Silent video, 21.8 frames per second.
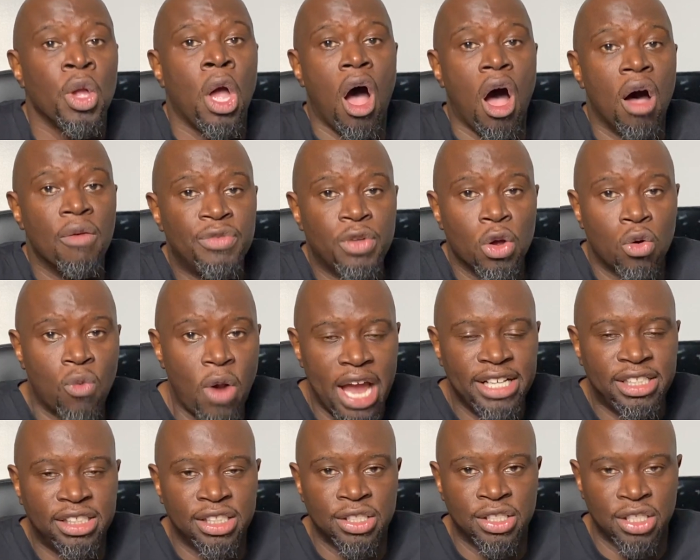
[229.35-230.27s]
of the
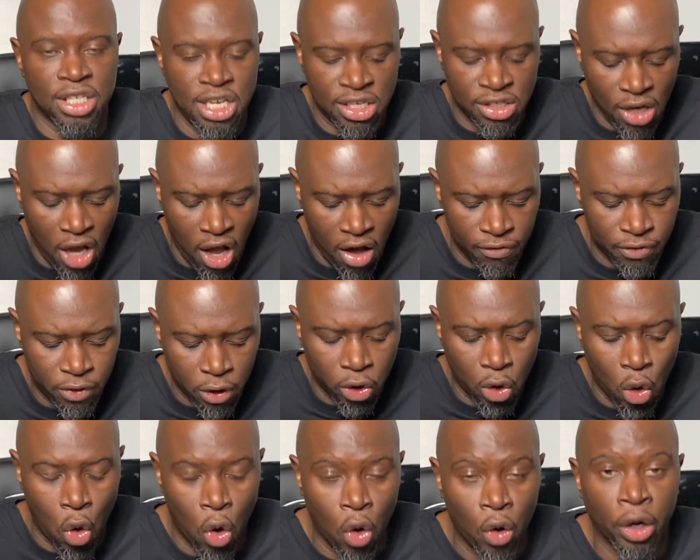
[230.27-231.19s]
righteous is of the
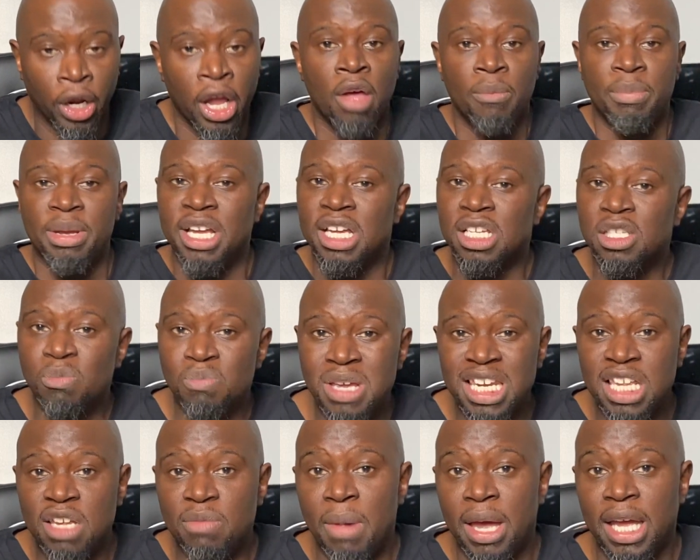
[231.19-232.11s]
Lord? Because
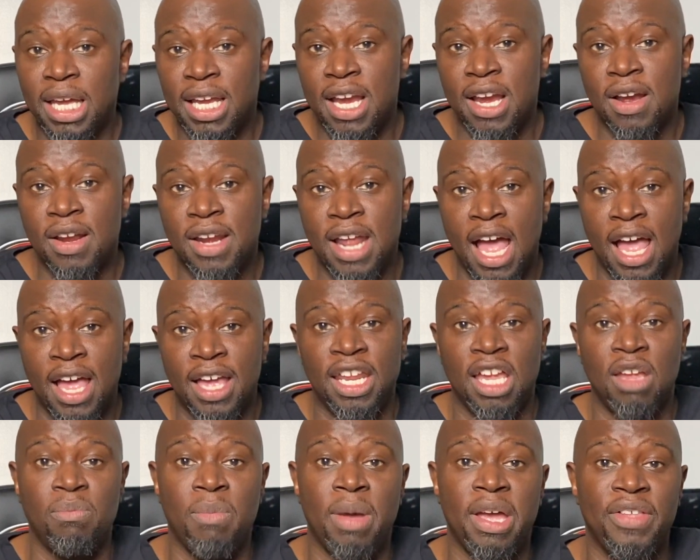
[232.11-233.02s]
many may hear that and
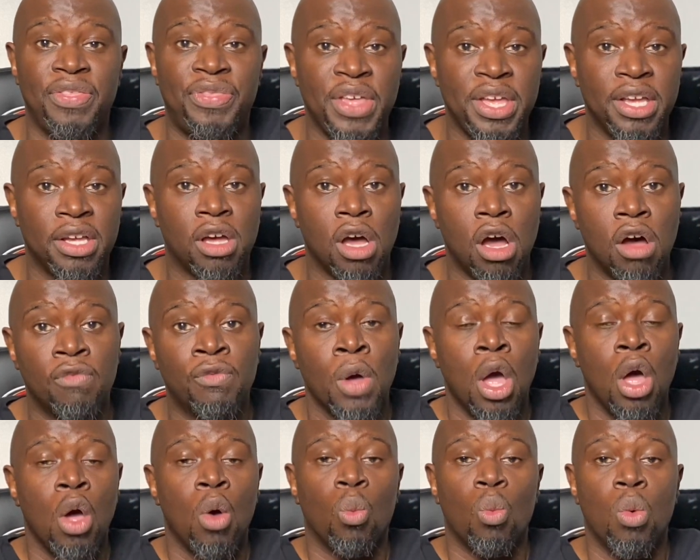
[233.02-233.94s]
they may think of
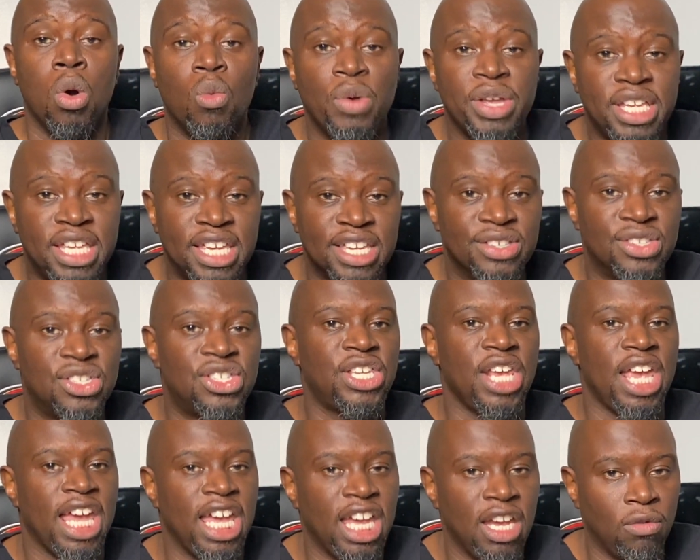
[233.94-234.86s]
when we get
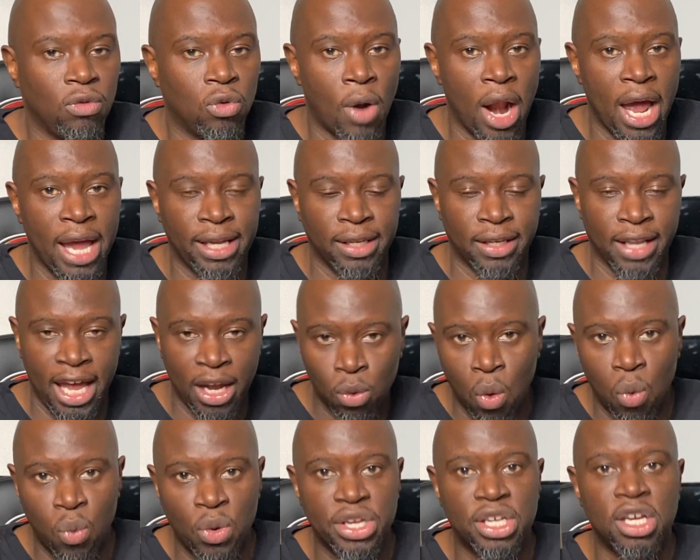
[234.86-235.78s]
saved, right? Like
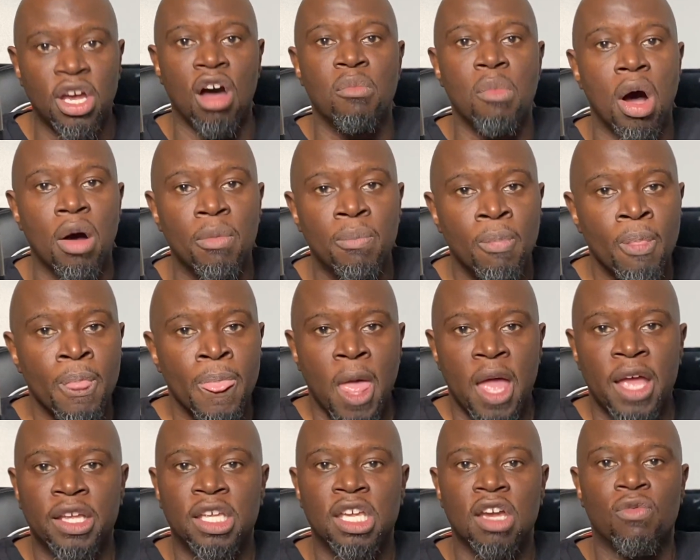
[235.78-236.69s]
when we come up
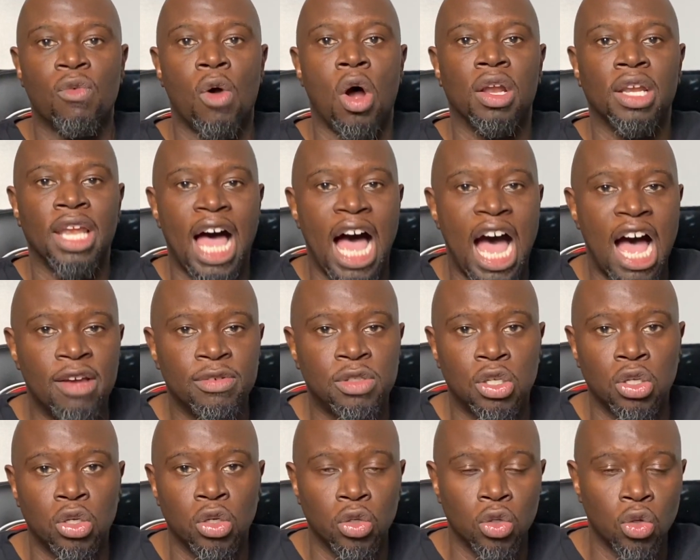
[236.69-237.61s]
and give our lives
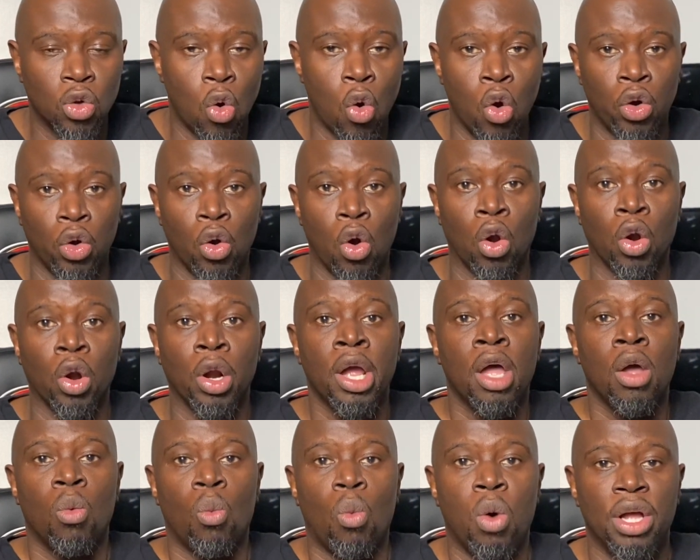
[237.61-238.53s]
to the Lord or
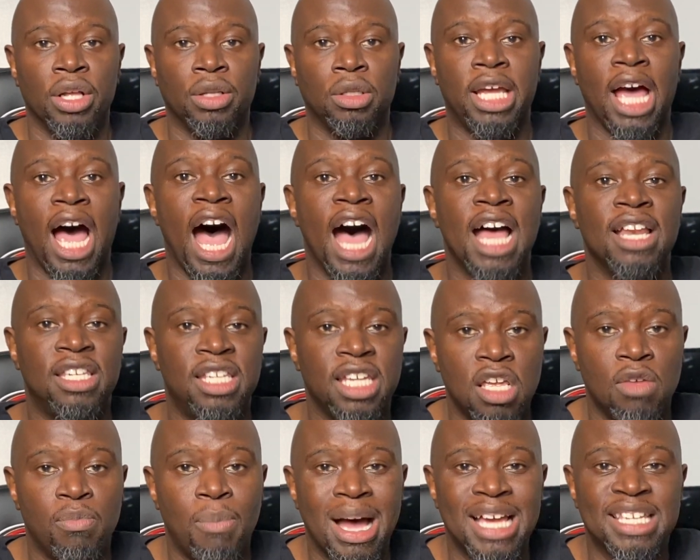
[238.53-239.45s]
what God
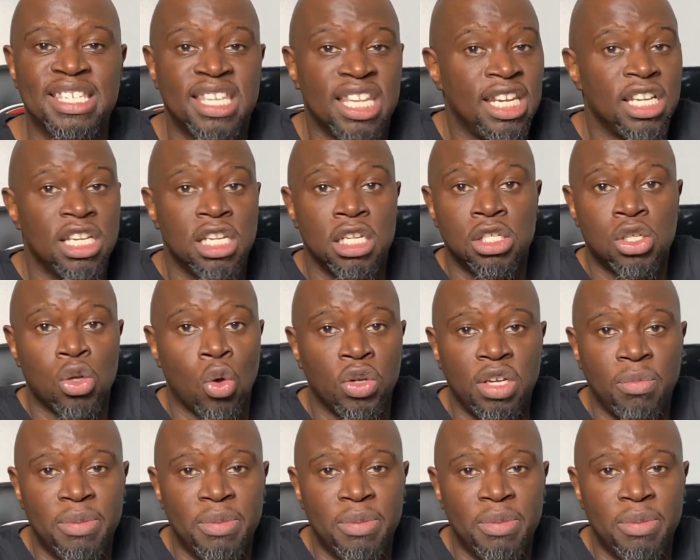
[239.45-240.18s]
did by sending his only